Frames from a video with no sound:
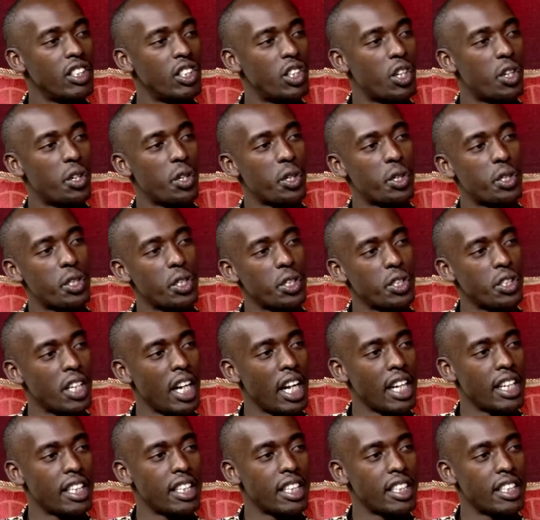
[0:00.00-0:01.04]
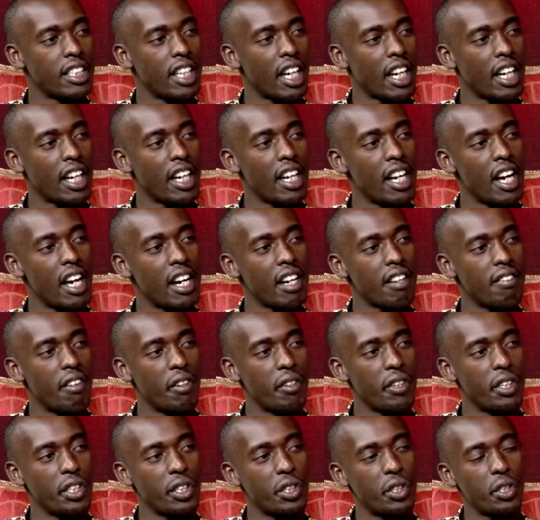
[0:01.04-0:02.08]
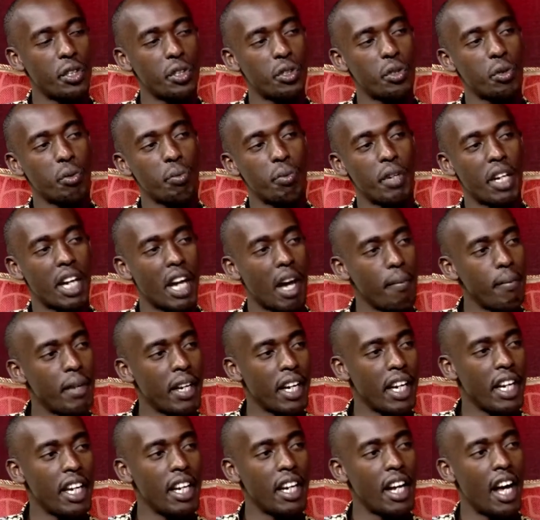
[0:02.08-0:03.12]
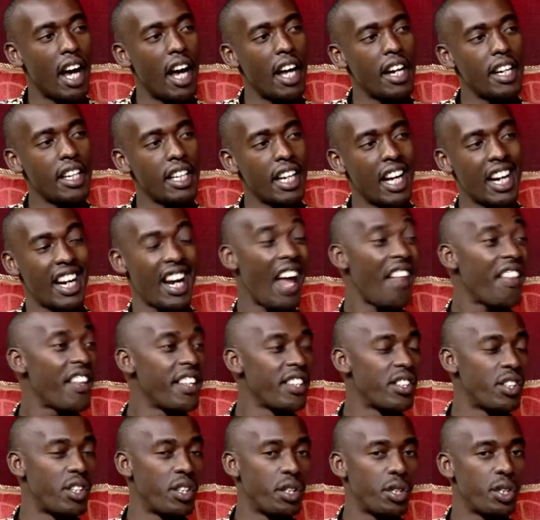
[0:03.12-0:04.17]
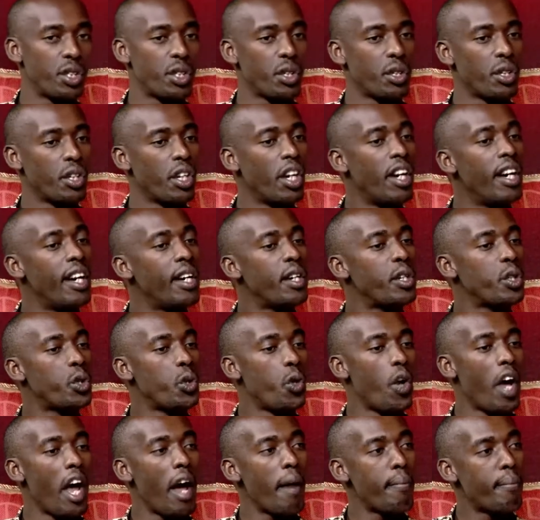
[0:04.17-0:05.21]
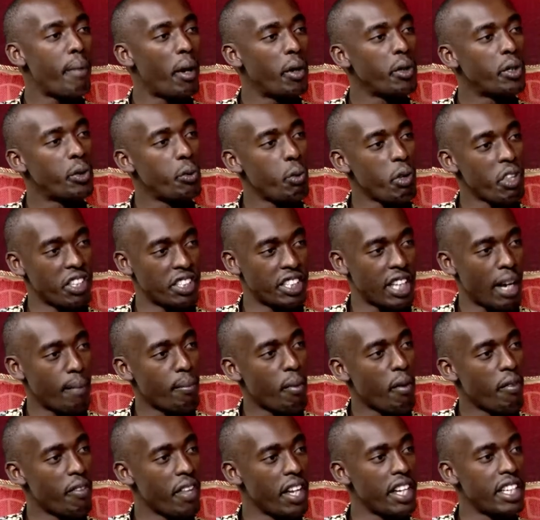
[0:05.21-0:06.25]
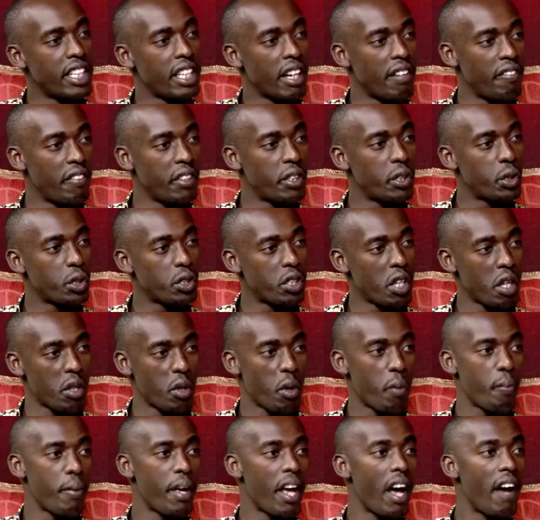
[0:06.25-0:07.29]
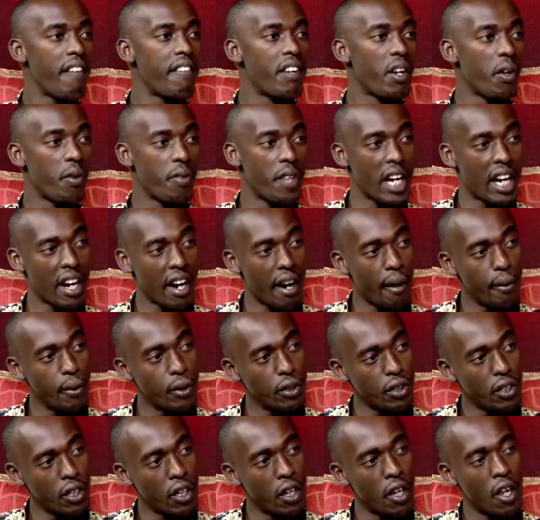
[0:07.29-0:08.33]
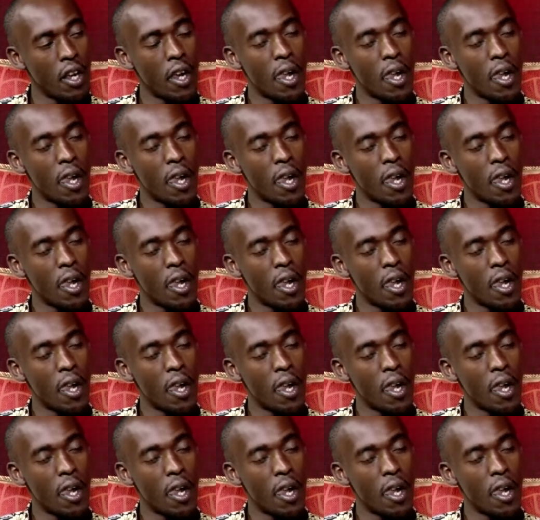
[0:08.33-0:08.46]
institutions like the Starkey Hearing Foundations will be coming in handy, and other institutions, to help out with some of the interventions that they'll be having on the grounds.